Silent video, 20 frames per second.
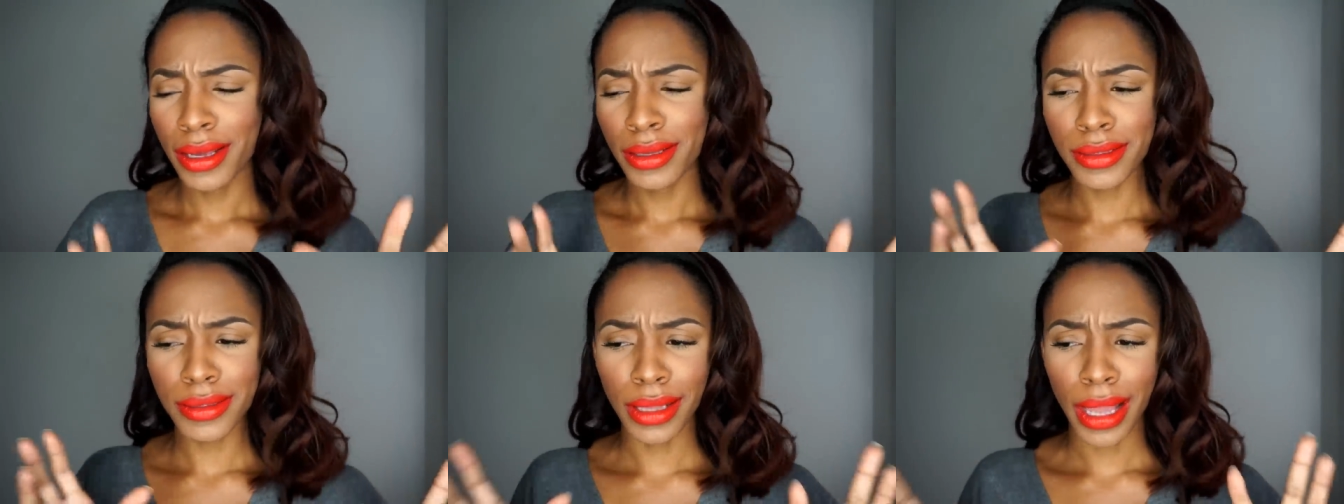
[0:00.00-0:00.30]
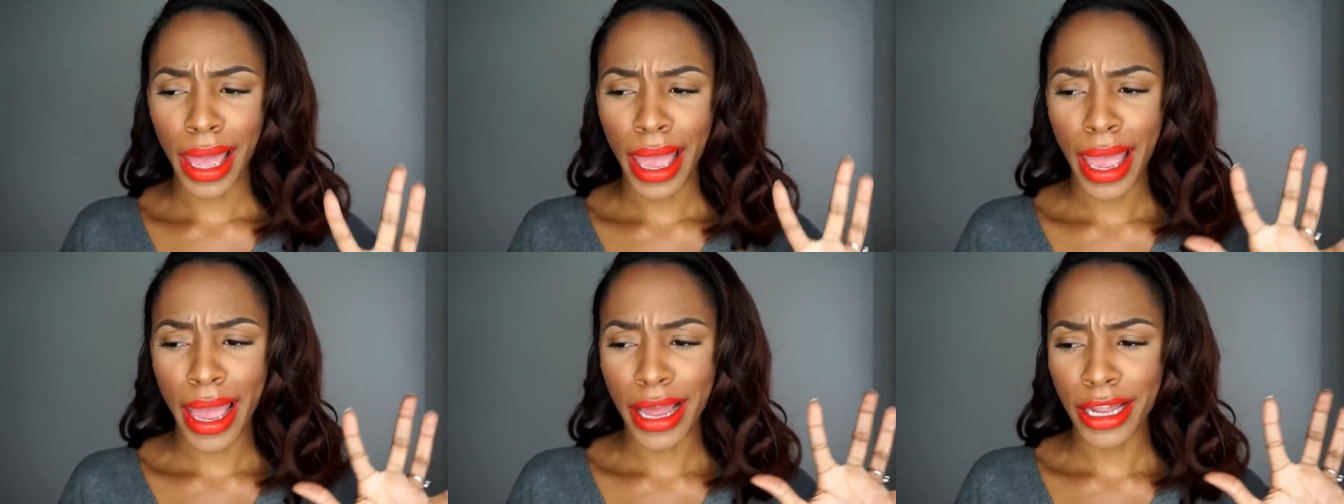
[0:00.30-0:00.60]

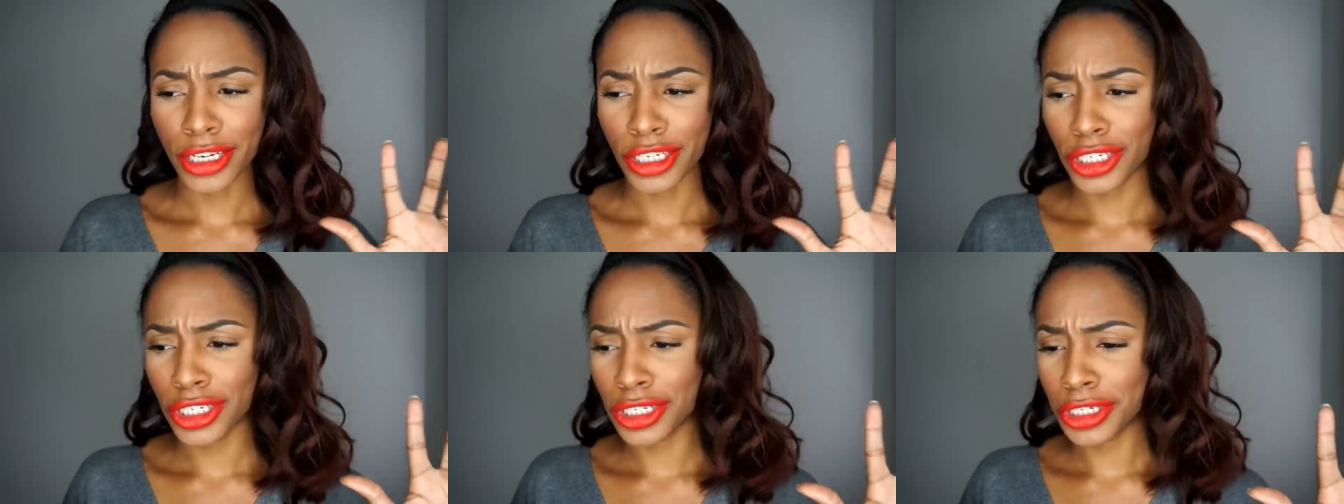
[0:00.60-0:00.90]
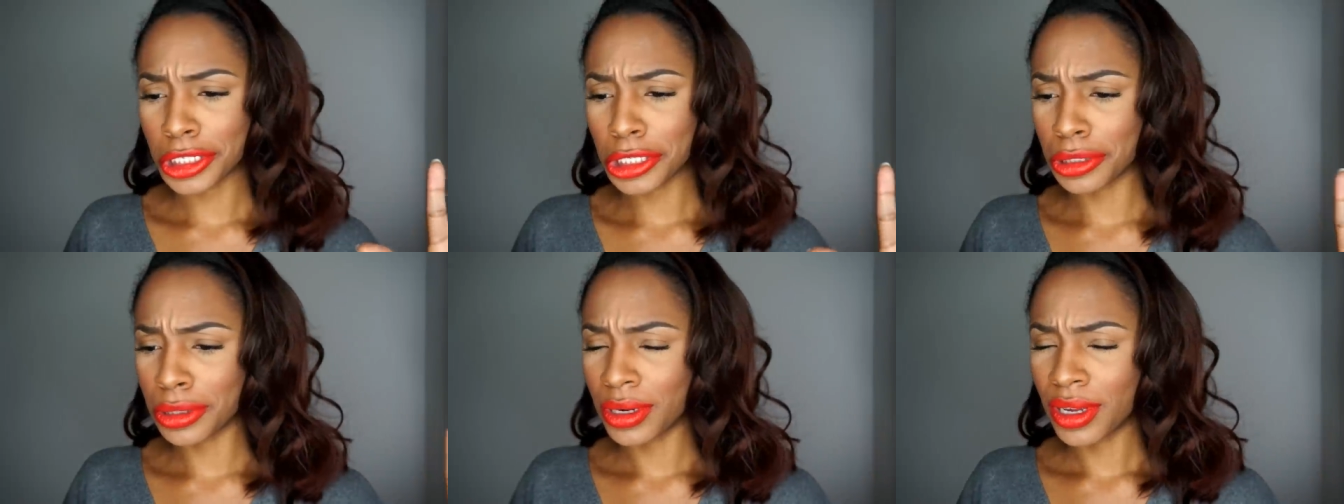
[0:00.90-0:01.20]

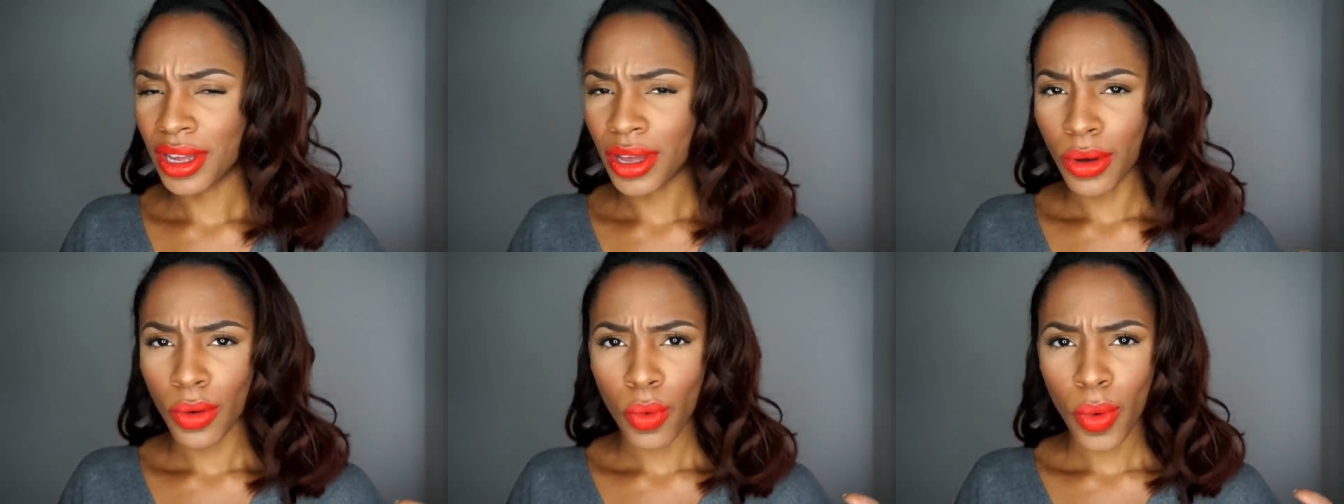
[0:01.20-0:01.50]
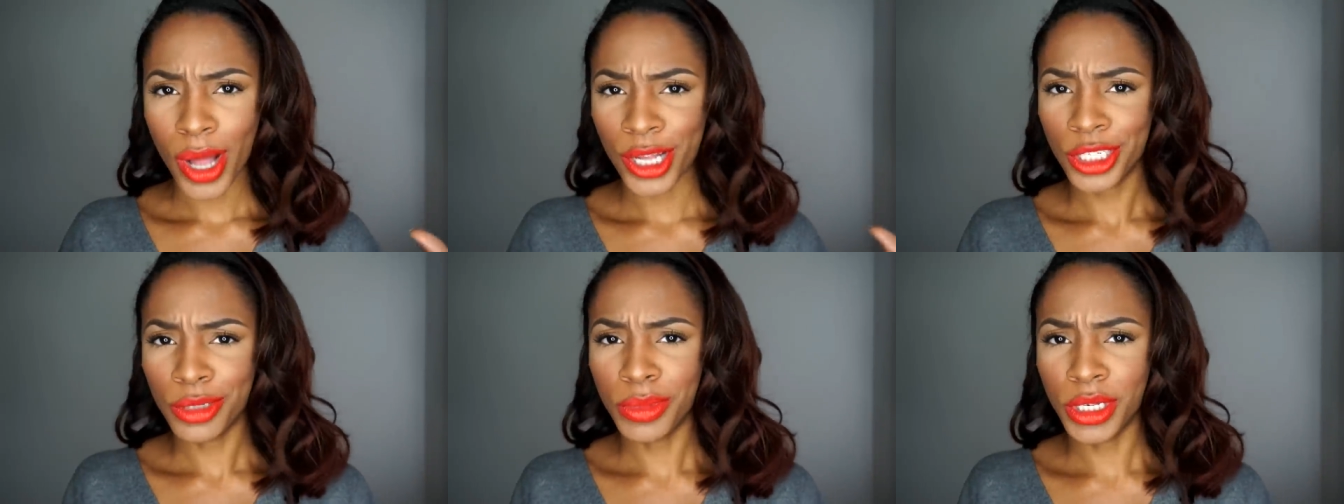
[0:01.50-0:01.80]
slash
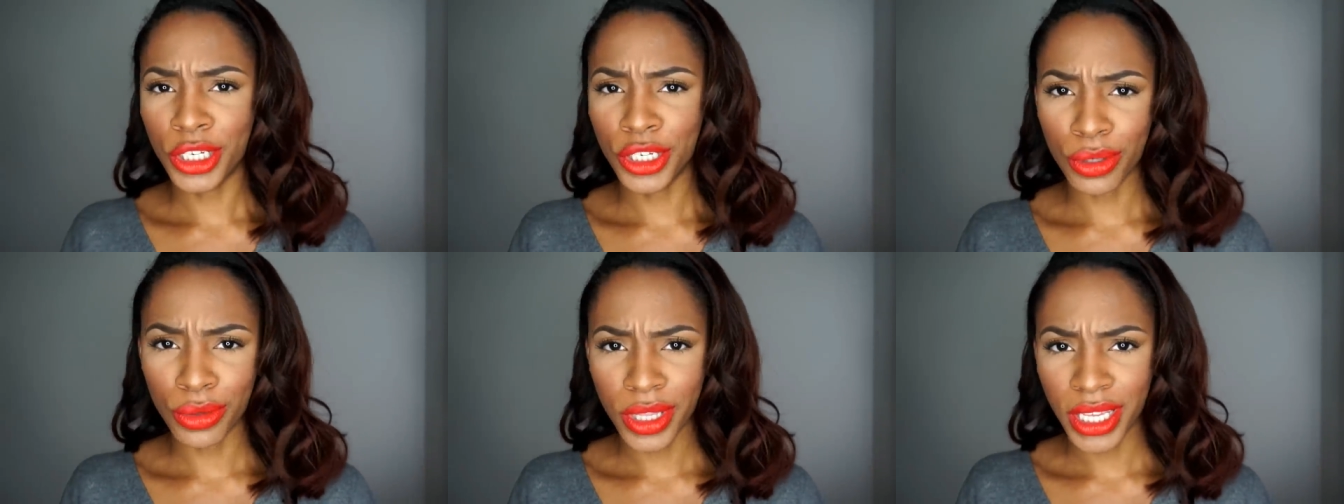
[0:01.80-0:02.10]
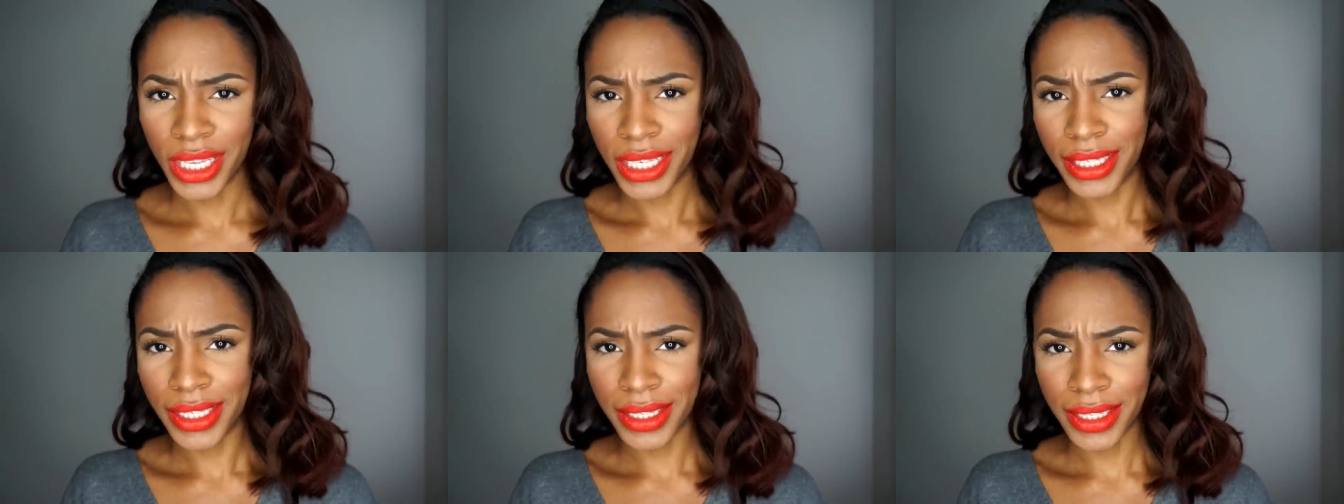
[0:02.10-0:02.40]
watch me do
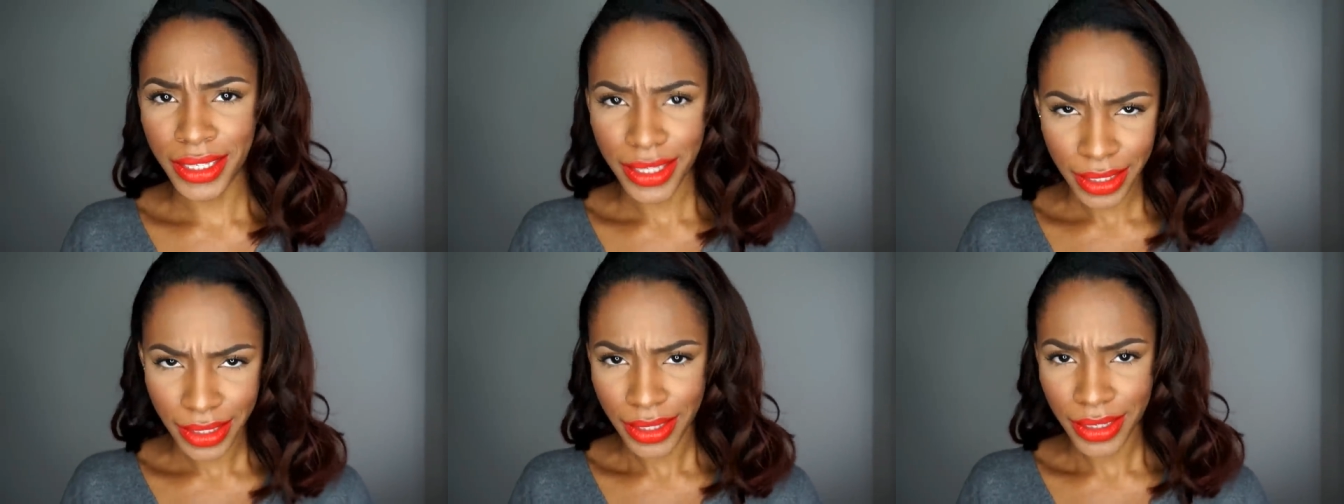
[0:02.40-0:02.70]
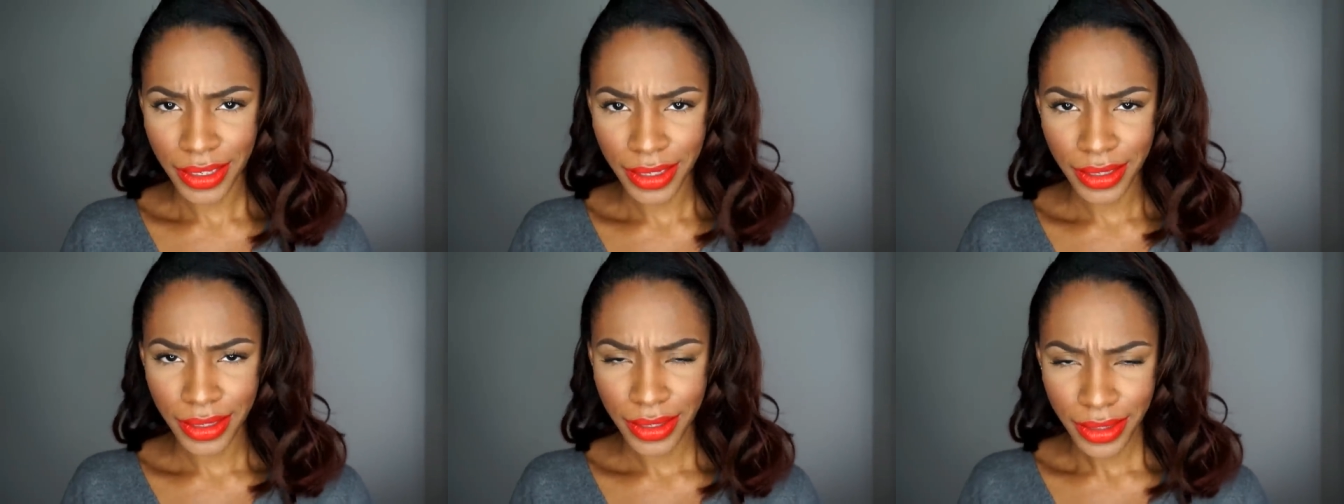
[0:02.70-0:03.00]
this